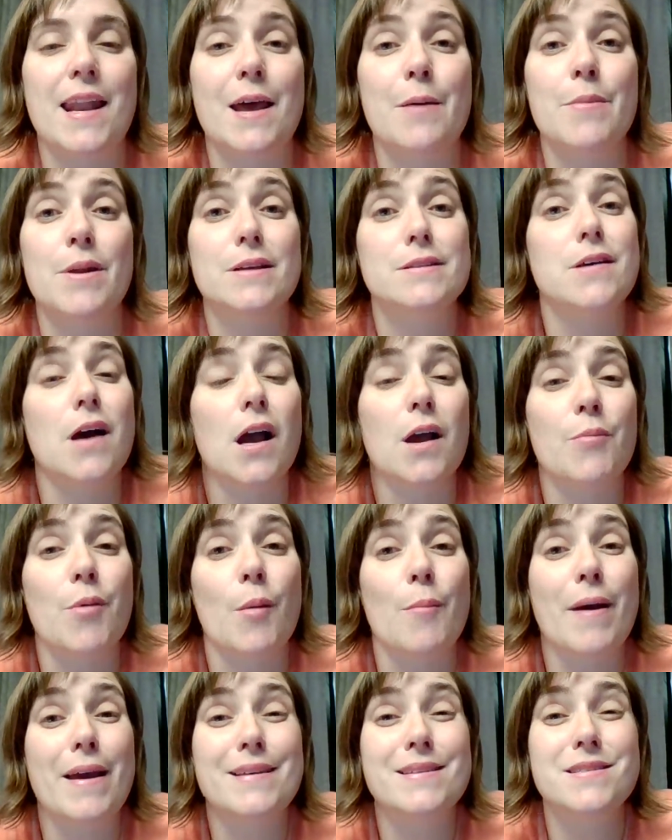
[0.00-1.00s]
and I'm going to talk
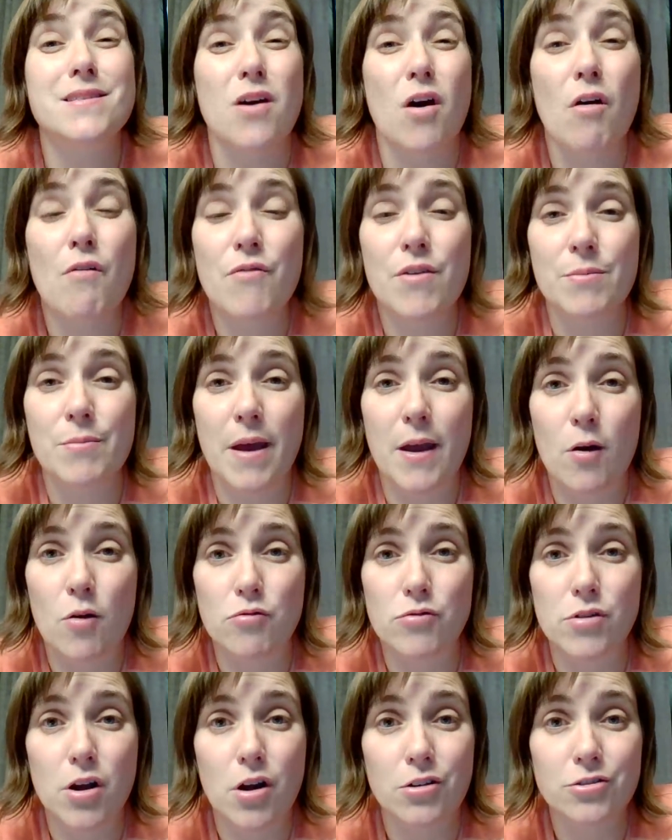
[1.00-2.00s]
about myself and my
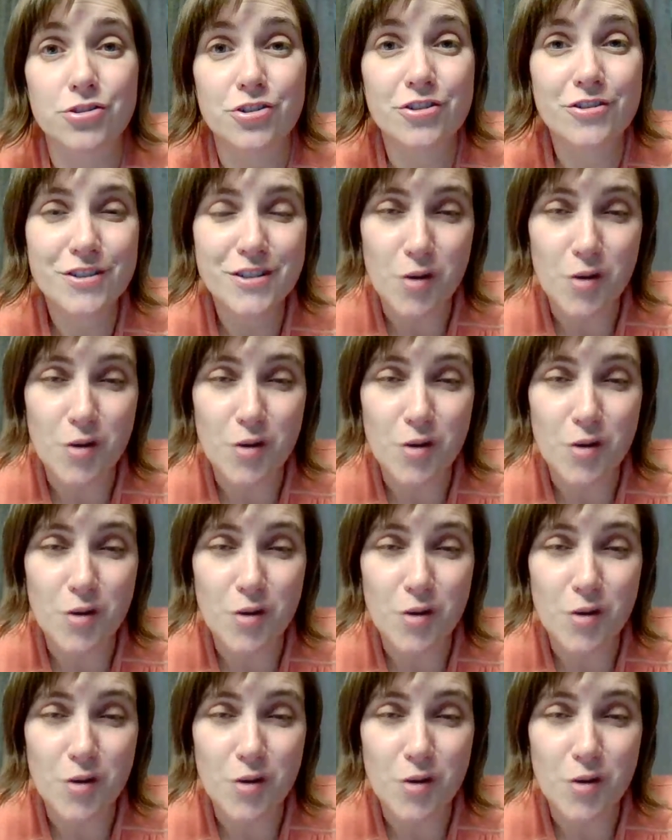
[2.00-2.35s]
own culture.